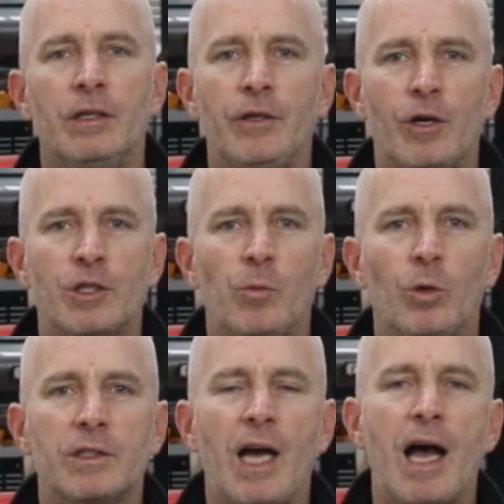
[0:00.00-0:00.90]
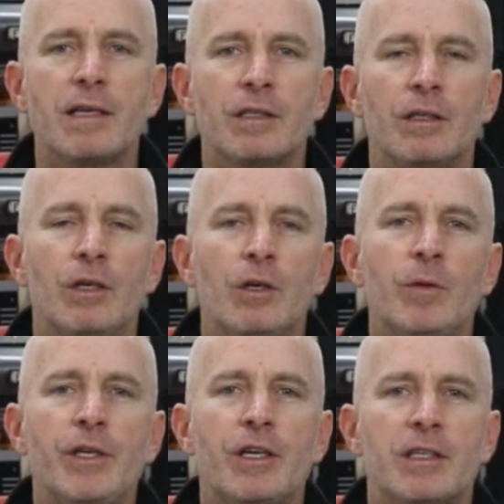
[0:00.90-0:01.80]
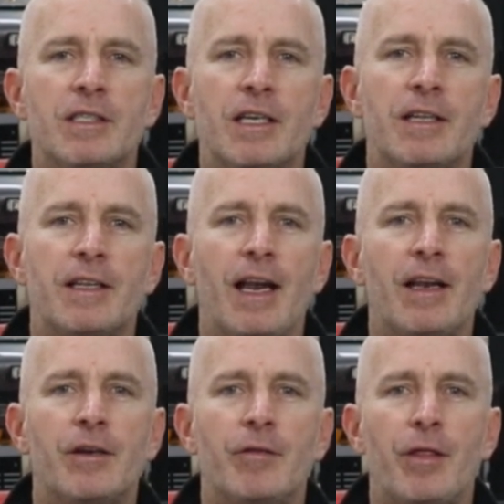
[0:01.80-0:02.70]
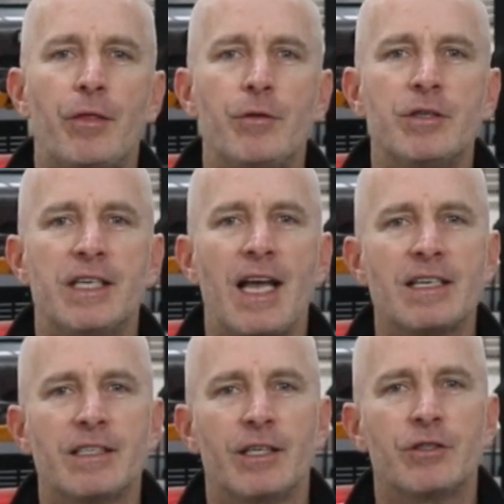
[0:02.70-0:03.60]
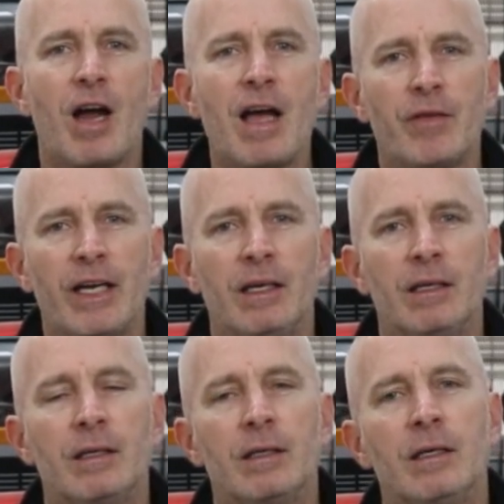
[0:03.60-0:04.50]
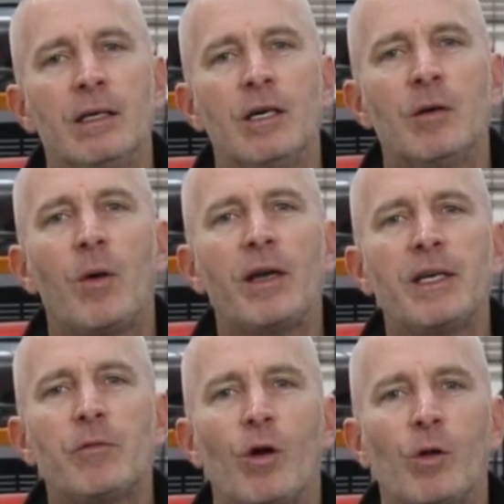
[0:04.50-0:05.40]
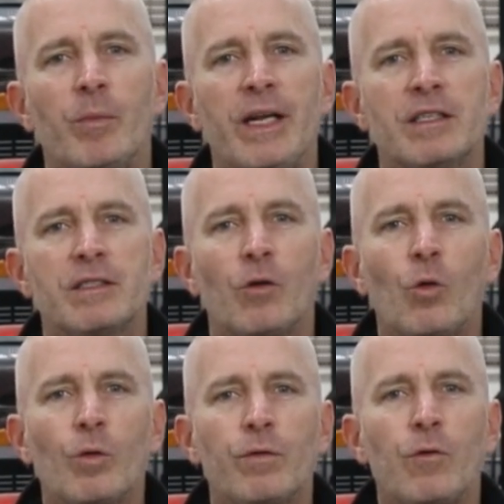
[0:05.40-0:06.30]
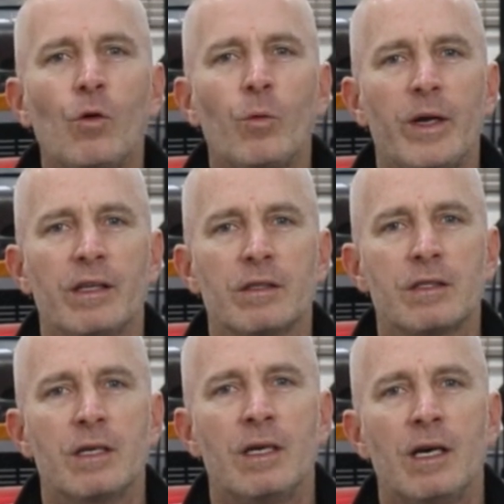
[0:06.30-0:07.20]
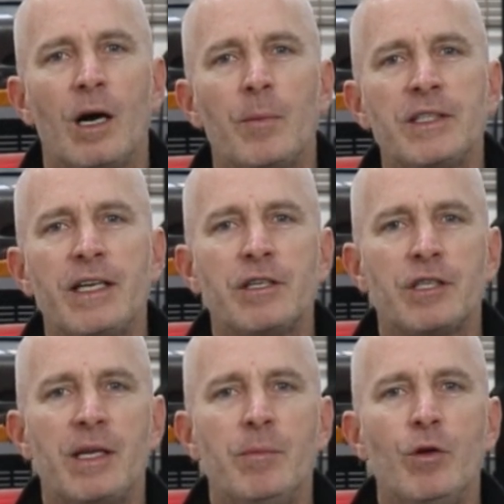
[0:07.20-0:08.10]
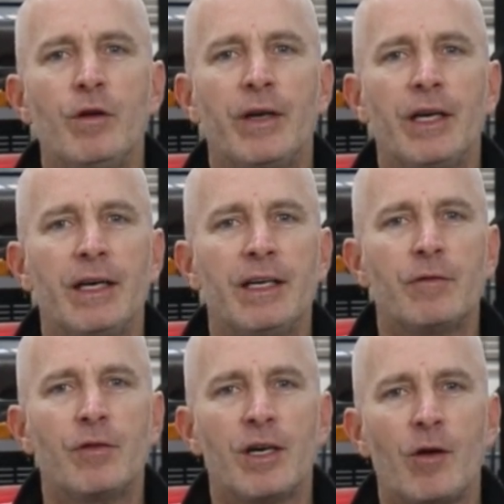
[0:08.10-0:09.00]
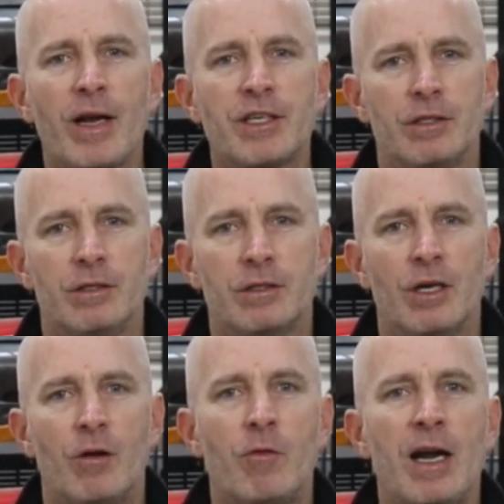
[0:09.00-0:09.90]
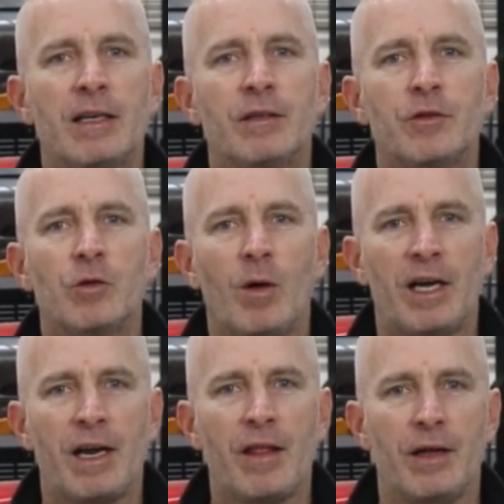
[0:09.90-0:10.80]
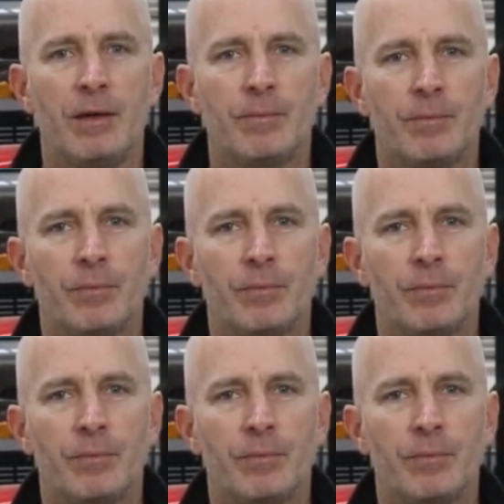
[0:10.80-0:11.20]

No small task when you consider that under enthusiastic driving, body roll means that all four wheels are potentially moving in different directions relative to one another.